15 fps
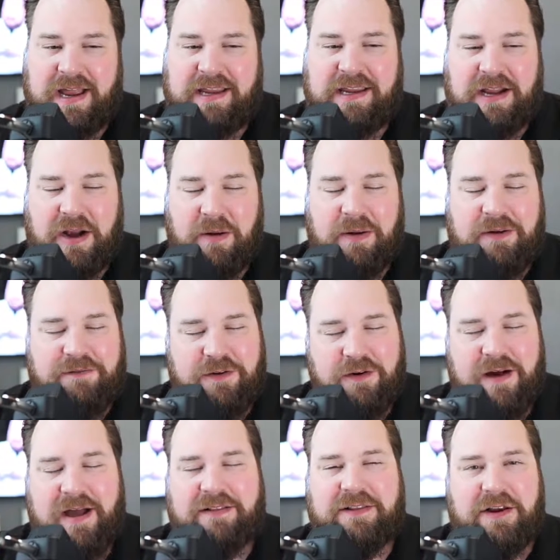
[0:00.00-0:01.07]
if
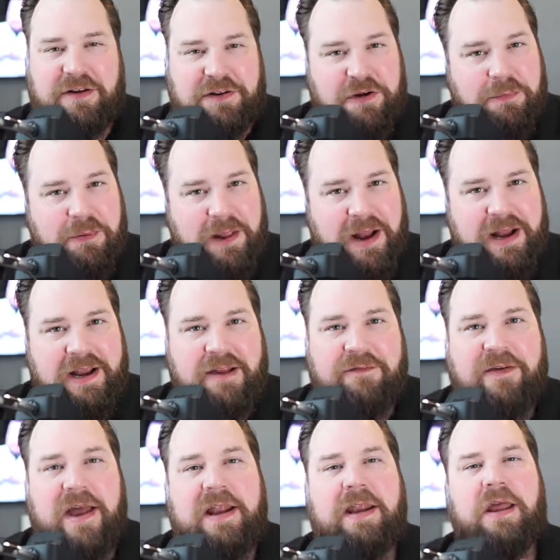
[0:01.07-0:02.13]
you're out there and you're planning an
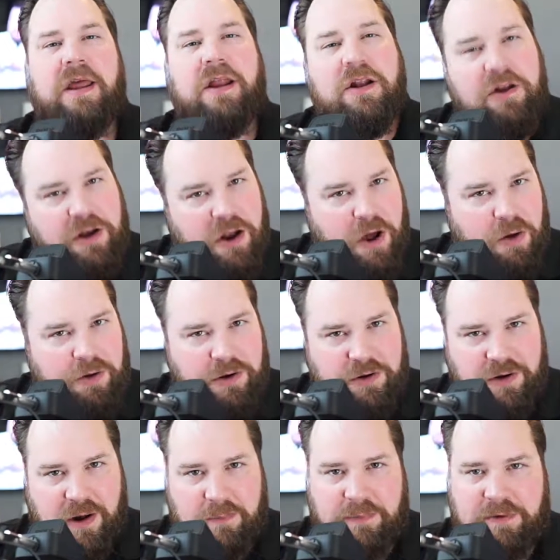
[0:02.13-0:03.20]
event, know your
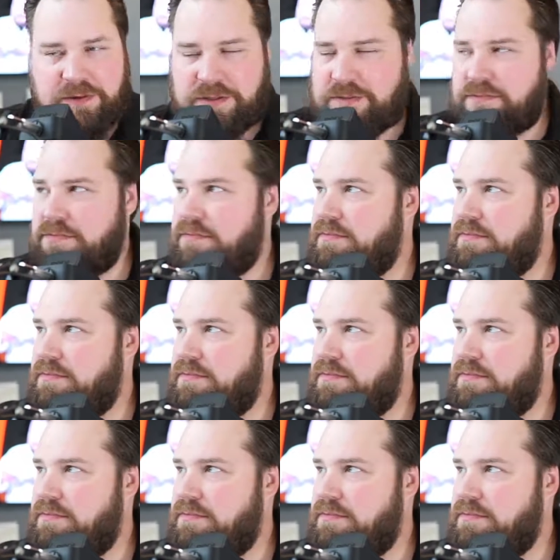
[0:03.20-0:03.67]
numbers.